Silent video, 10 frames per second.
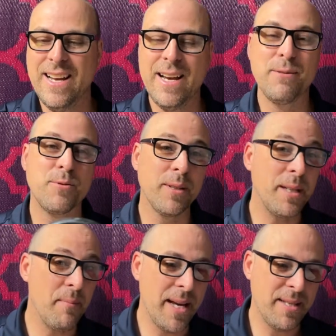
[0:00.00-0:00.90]
was
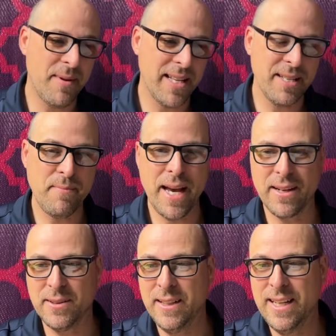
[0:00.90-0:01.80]
really amazed by this
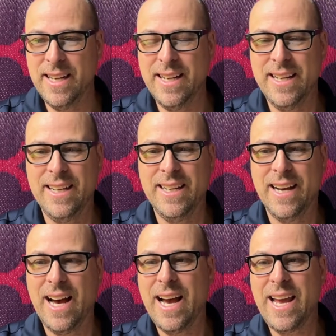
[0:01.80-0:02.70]
paddle.
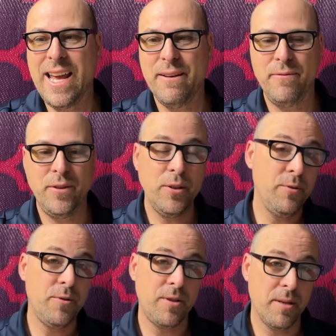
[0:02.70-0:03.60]
I have
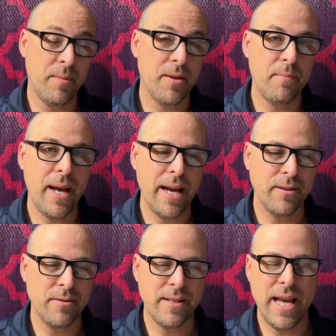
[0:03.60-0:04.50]
used some other
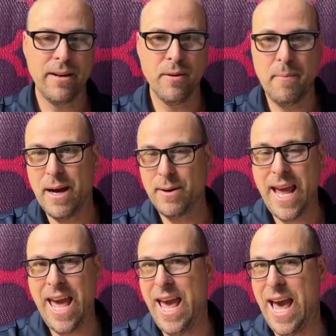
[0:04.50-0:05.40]
paddles that are about
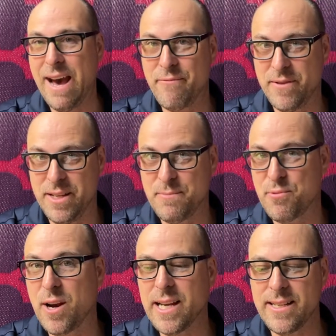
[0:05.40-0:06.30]
half this
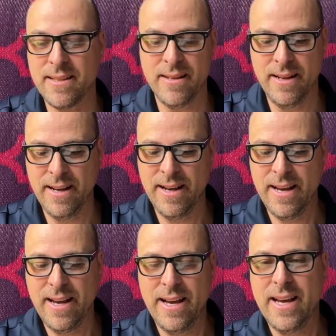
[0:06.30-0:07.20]
price,
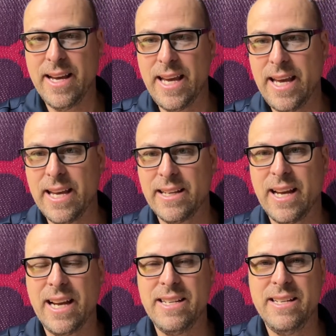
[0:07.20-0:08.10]
and
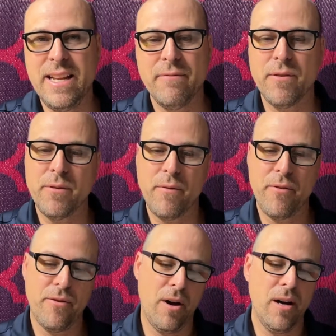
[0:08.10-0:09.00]
I never
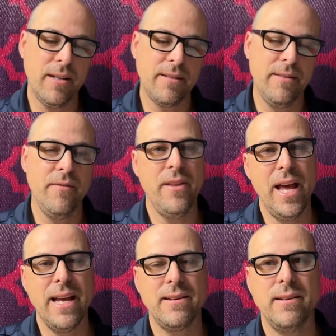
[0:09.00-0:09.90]
thought
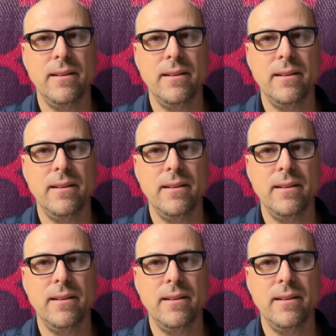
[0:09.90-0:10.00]
that